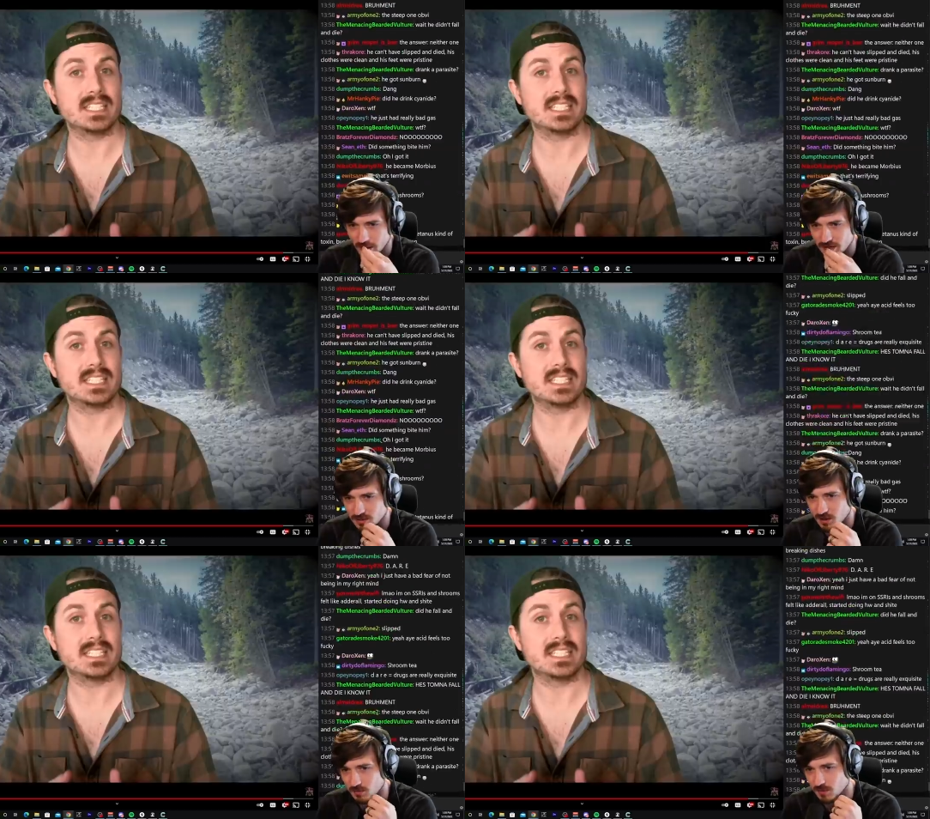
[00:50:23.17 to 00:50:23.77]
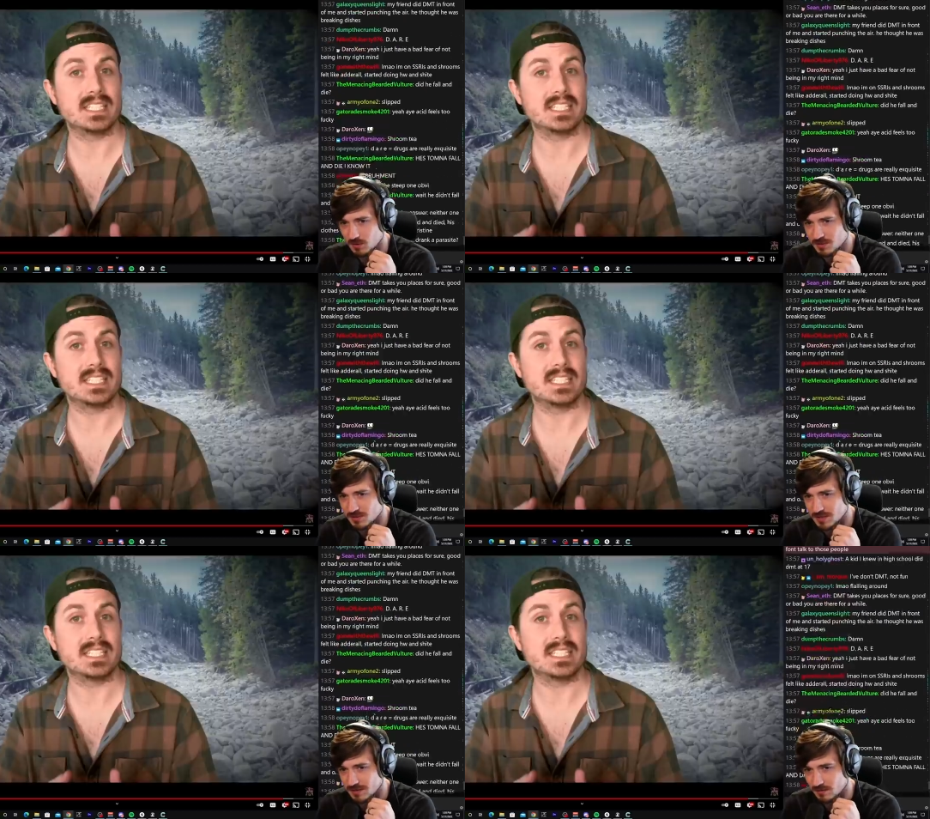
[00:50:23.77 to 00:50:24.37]
Speaker 1: oh, yeah, Dara, what, what
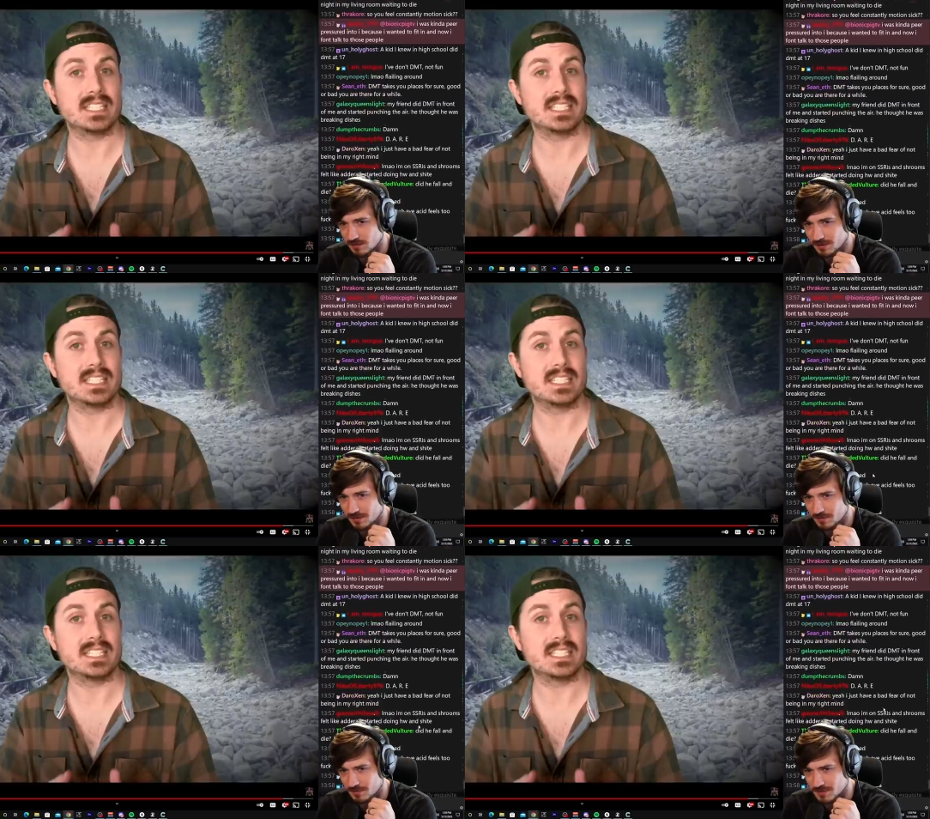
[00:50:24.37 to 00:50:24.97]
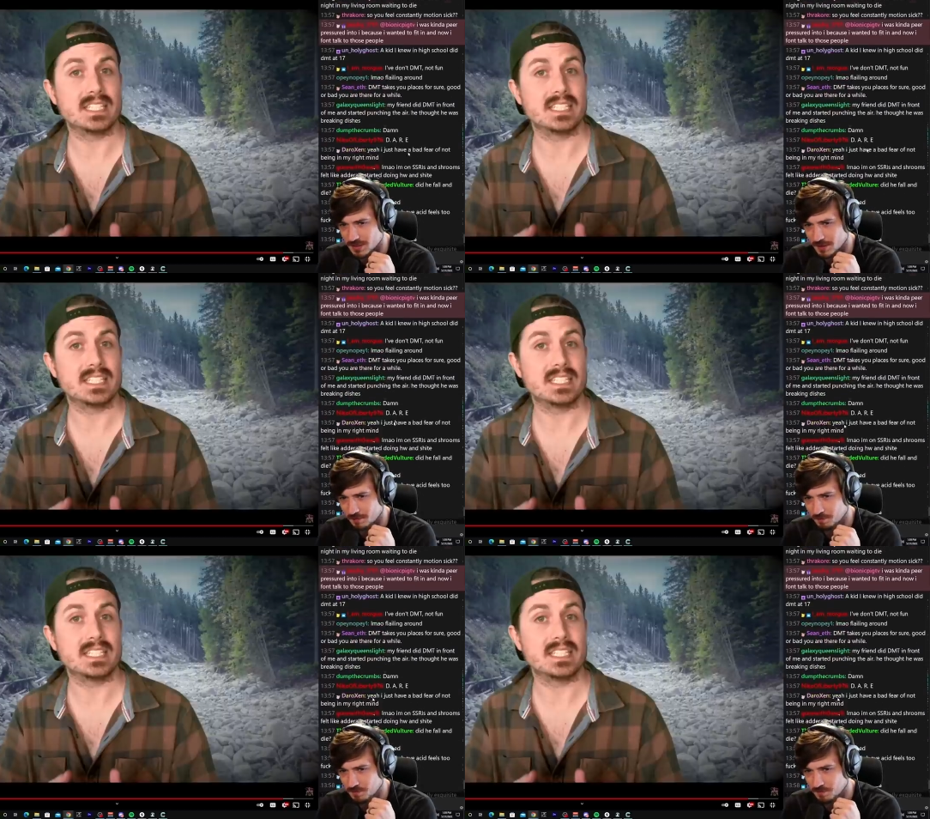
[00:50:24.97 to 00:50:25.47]
you said earlier, where was it at?